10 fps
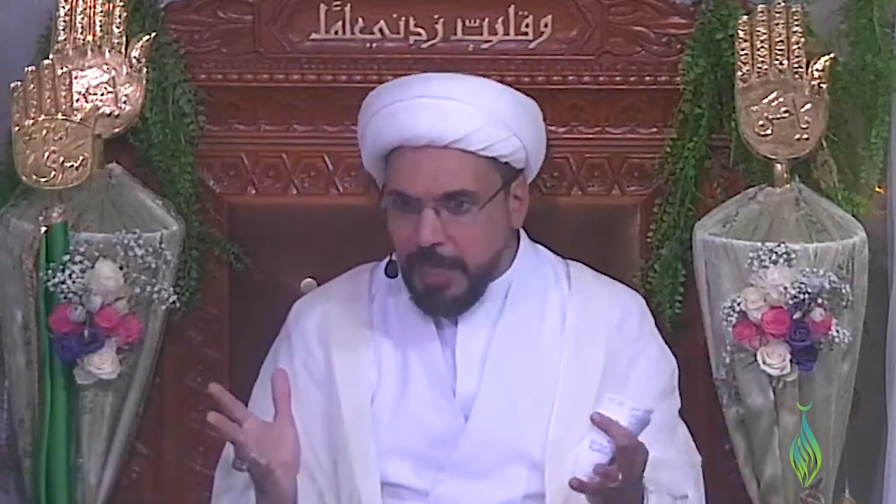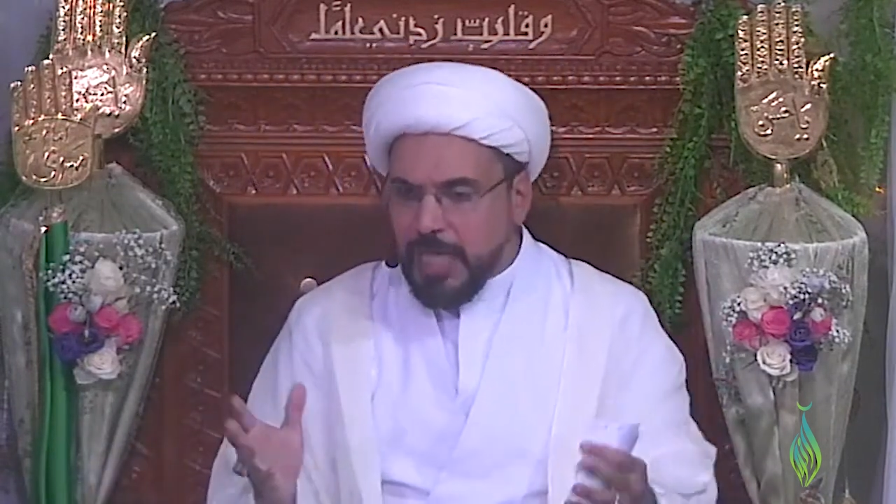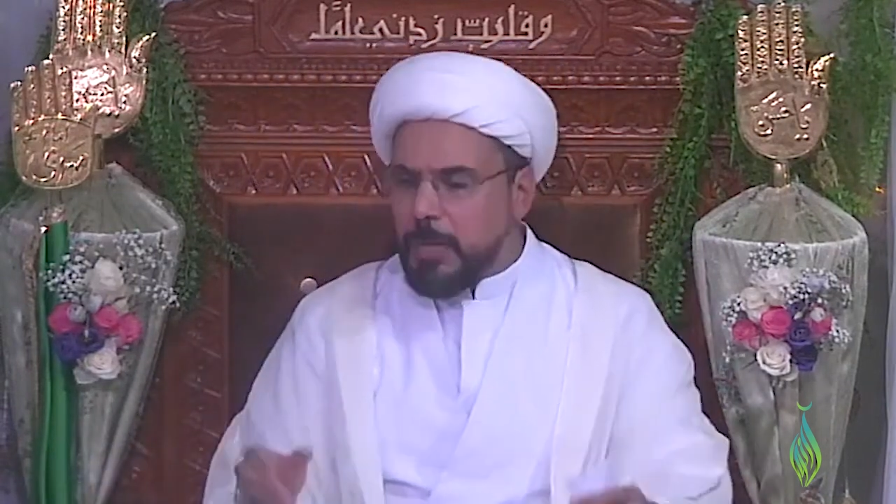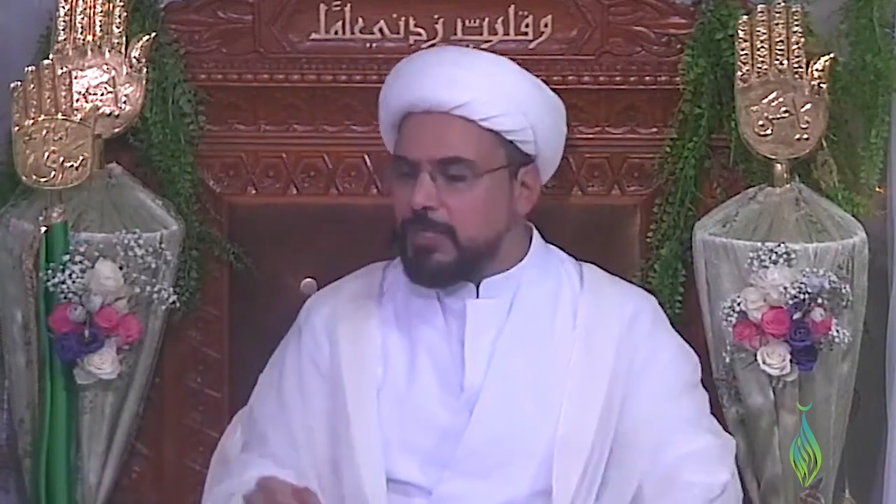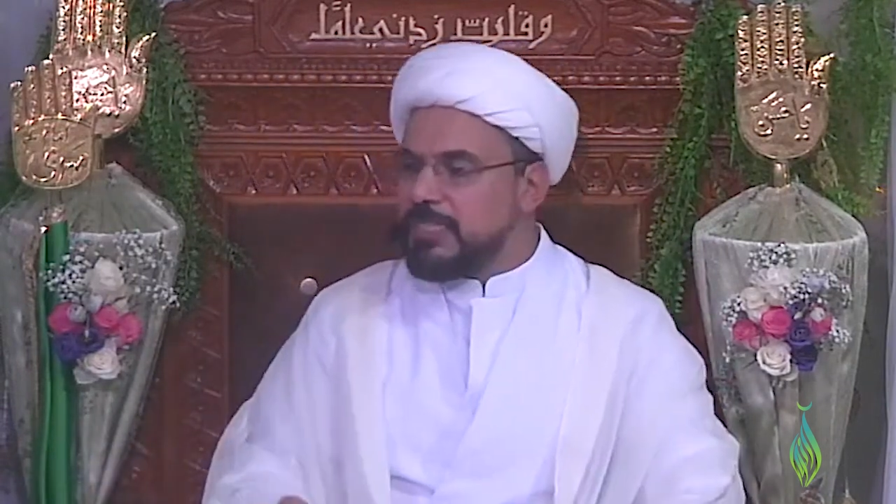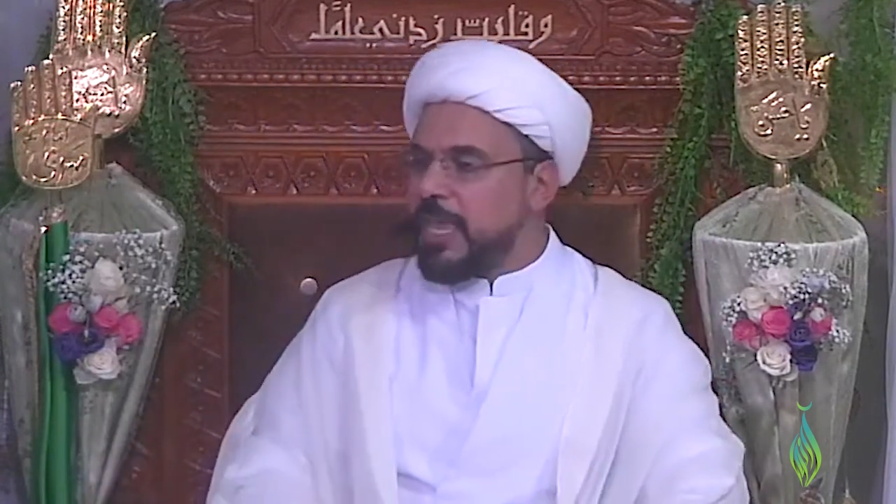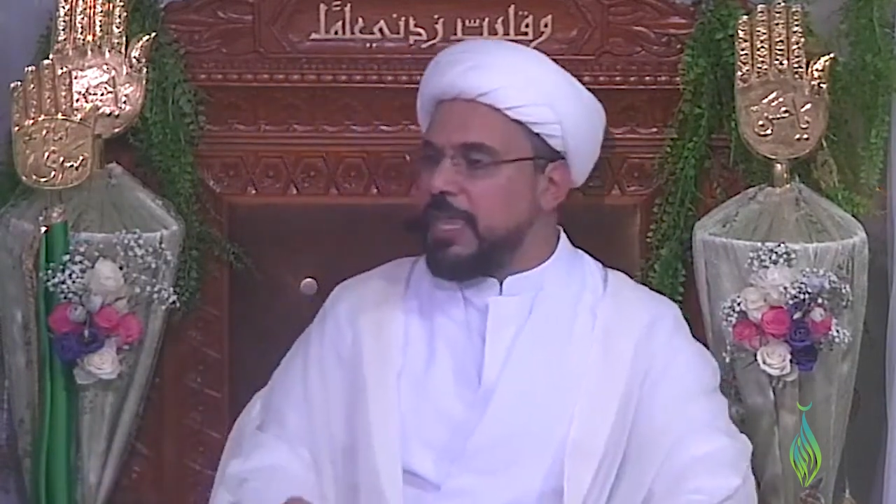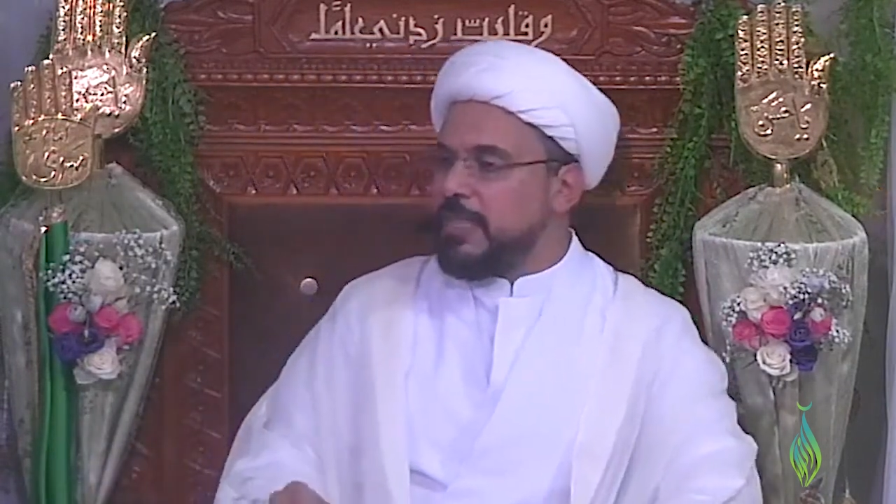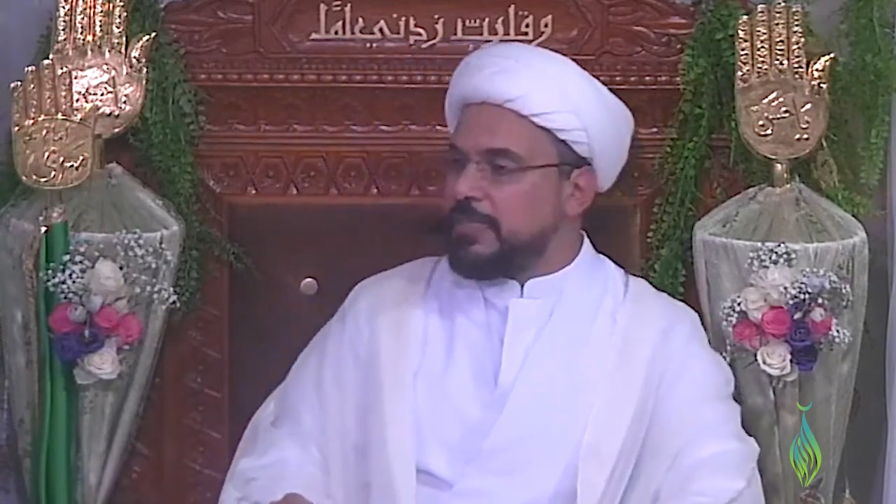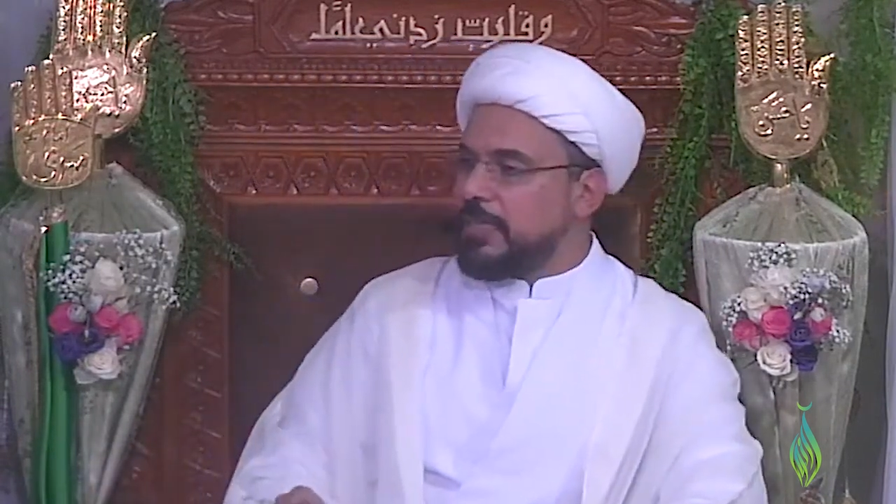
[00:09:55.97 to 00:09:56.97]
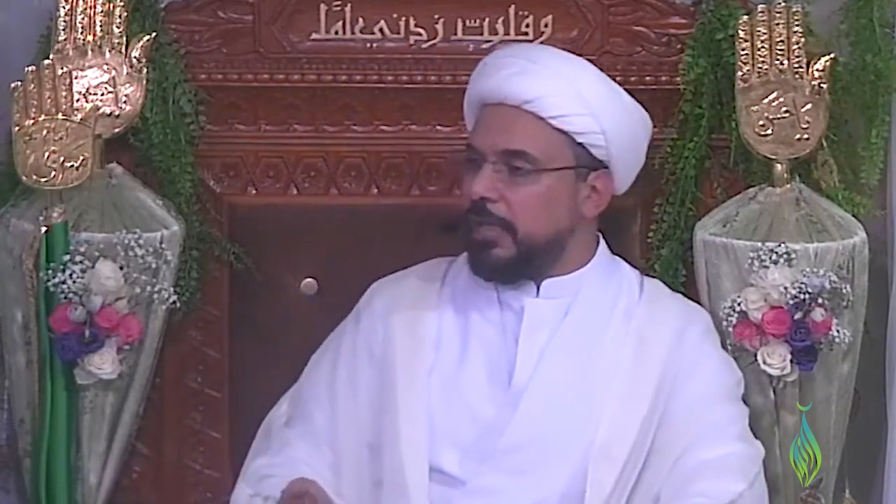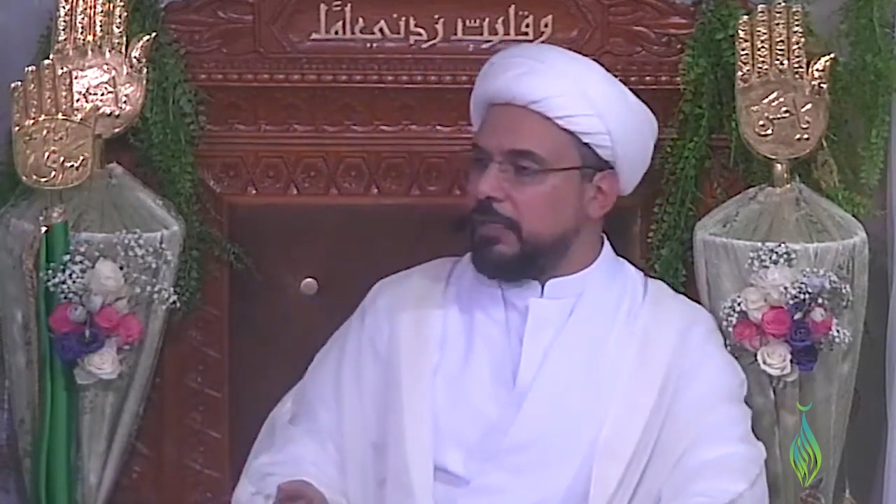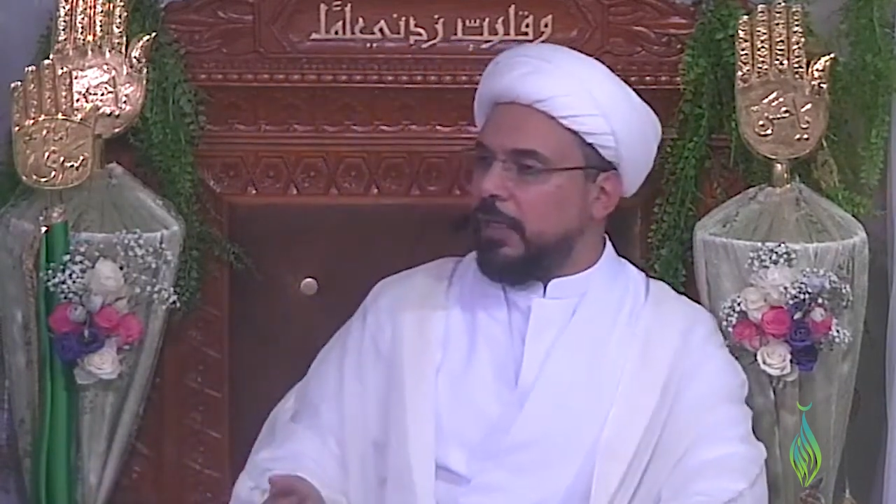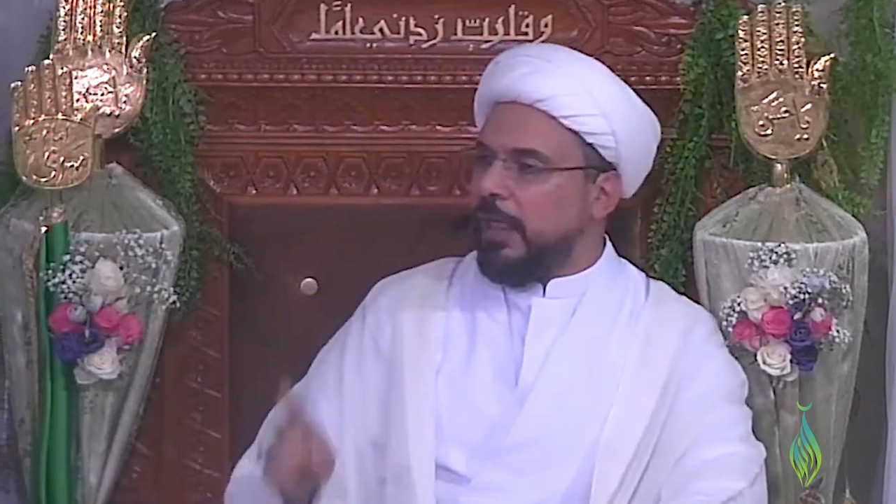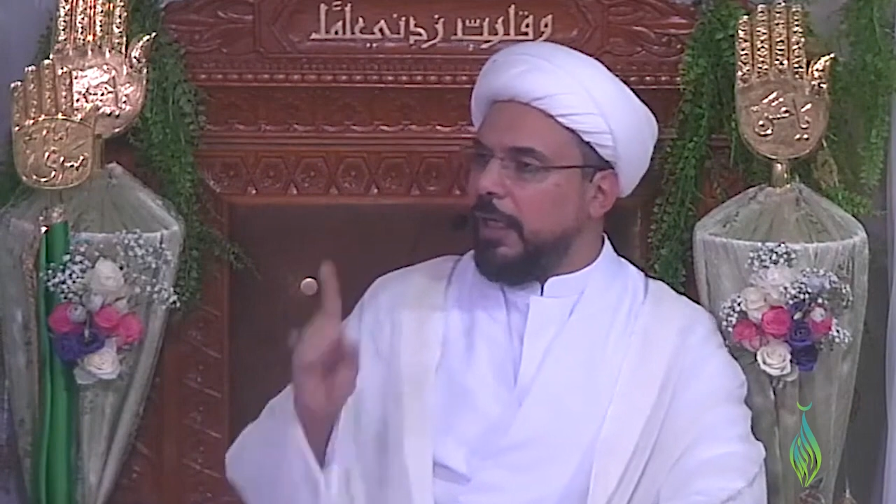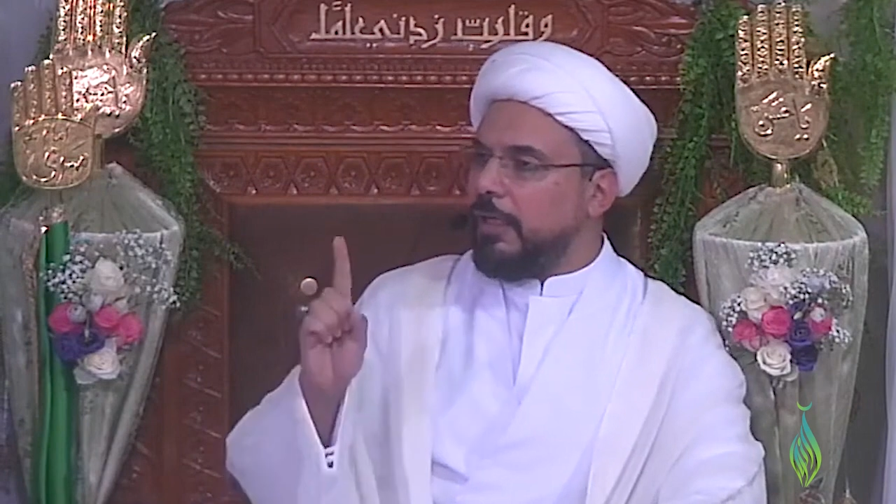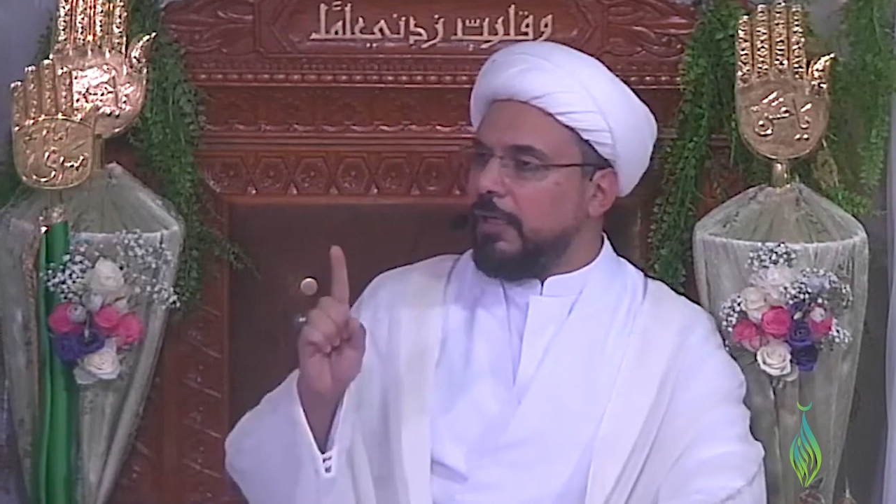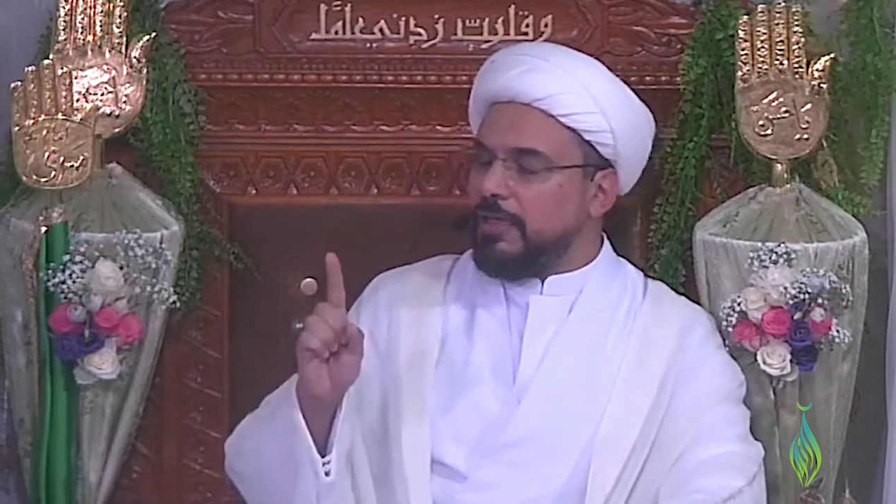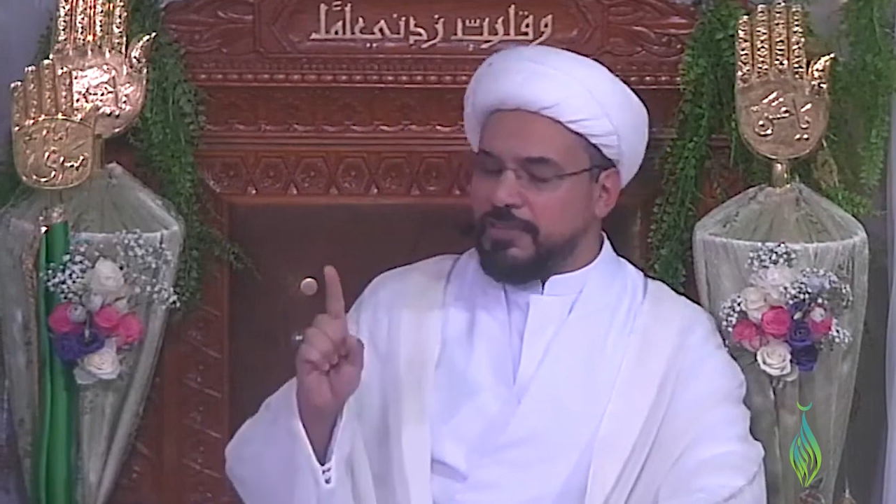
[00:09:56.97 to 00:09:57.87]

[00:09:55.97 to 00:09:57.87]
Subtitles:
he would say, it is Allah